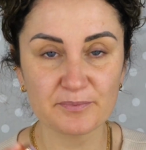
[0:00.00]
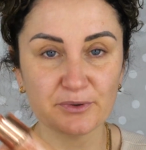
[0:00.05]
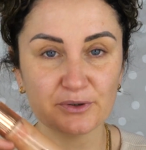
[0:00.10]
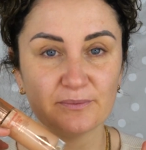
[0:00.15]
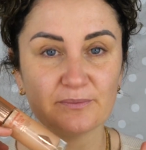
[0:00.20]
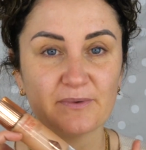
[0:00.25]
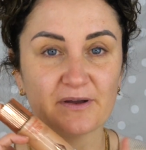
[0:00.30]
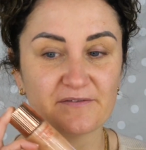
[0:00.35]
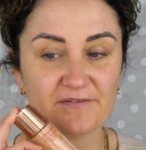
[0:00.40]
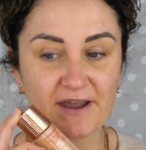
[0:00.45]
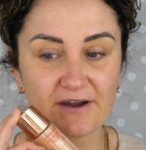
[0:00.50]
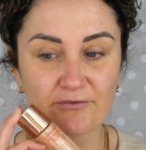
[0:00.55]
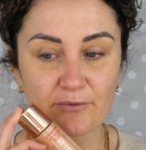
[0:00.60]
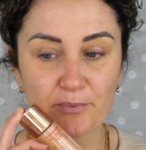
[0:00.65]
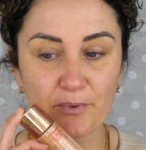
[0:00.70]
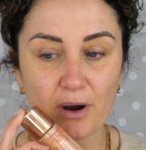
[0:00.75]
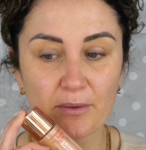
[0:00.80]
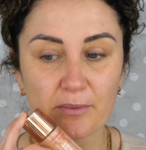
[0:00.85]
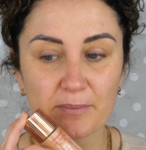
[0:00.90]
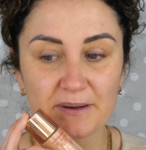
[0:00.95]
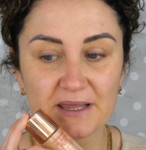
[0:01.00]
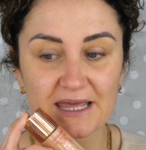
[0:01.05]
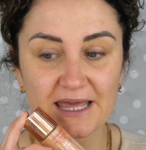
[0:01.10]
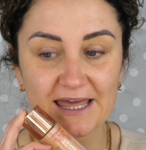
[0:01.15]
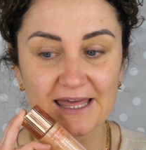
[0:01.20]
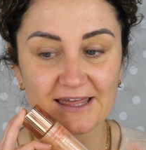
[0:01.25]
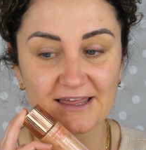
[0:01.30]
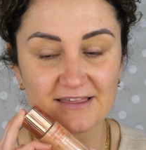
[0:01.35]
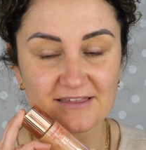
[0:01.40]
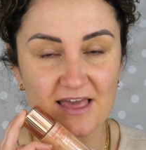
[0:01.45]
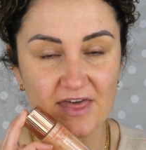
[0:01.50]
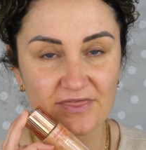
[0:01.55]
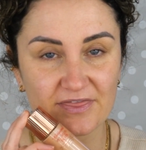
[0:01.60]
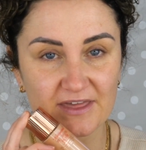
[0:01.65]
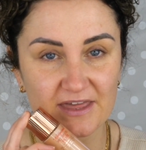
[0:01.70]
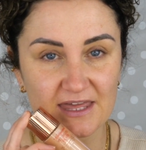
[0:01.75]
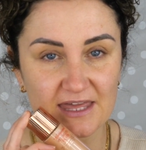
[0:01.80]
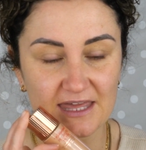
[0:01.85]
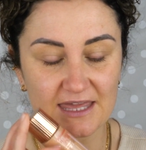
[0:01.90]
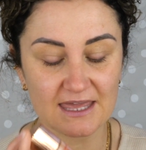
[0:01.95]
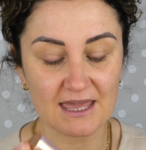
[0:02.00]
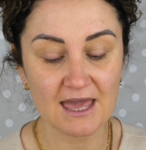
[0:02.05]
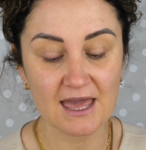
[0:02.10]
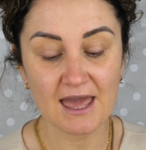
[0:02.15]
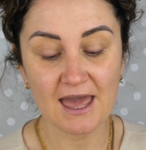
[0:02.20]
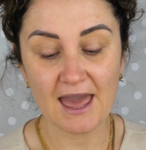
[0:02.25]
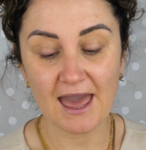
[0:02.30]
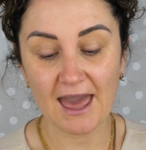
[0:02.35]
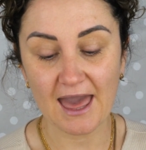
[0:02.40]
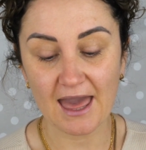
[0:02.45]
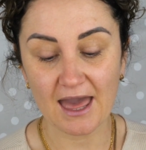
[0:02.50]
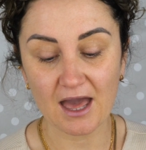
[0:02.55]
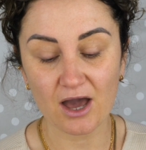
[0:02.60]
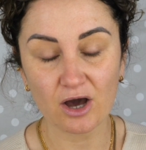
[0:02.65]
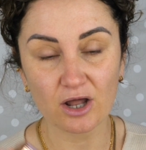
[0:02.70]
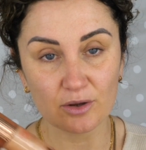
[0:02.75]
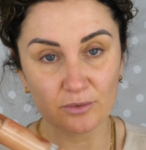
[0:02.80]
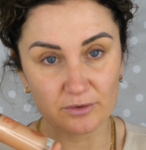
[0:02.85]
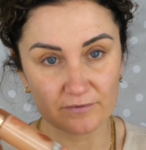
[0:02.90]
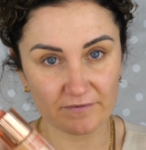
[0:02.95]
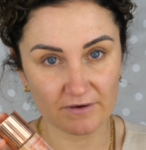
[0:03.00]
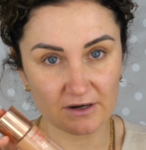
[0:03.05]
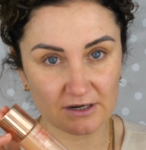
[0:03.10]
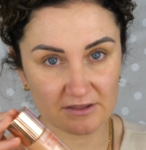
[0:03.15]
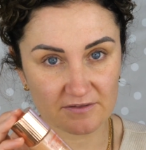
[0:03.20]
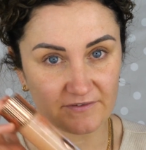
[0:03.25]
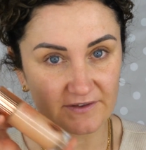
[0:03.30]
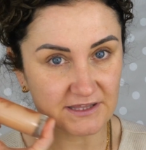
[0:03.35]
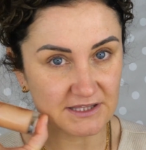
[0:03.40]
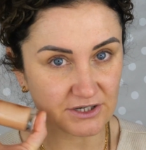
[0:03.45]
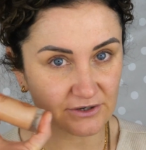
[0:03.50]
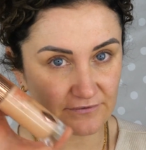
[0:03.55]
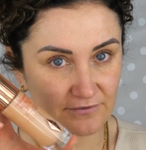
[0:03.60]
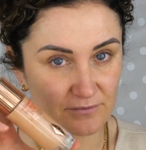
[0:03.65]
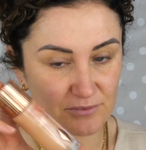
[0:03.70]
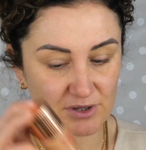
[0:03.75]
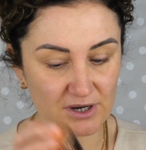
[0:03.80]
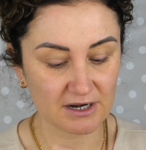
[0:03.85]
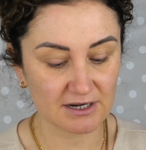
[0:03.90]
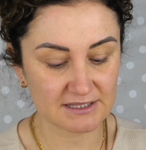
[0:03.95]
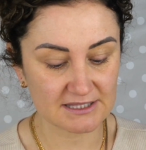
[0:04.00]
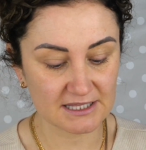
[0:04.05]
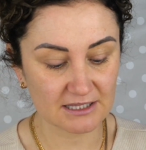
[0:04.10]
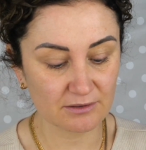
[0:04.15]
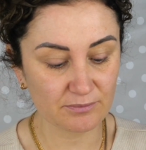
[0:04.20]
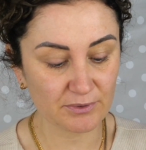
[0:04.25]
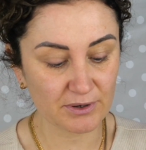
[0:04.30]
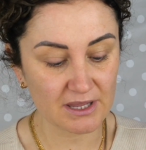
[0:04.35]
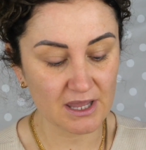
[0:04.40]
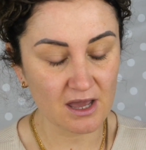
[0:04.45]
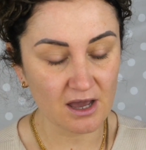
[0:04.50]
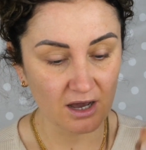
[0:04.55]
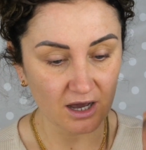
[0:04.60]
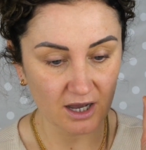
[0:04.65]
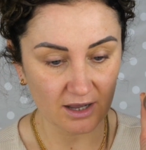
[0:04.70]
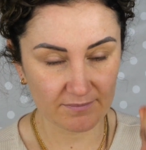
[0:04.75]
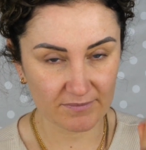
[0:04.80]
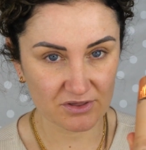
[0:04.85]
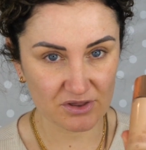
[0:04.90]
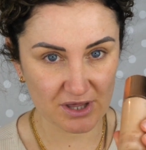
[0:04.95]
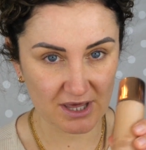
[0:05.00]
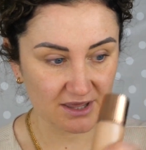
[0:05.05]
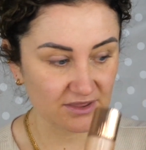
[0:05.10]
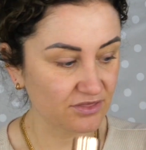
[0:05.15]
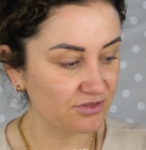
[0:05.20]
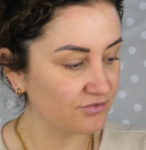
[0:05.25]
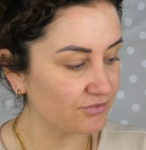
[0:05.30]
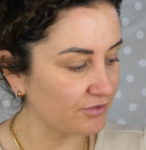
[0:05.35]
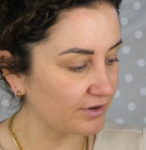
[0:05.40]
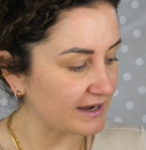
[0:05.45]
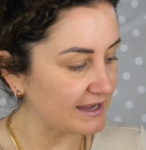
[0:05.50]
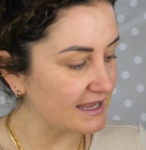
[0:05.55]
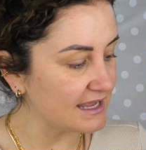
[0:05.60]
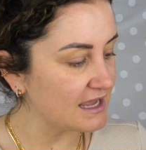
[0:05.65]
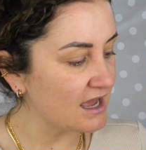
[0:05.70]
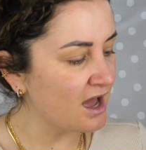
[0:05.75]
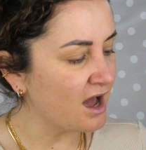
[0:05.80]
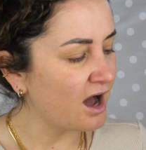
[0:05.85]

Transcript: but my favourite probably is the Hollywood Flawless Filter from Charlotte Tilbury. I'm the shade 3.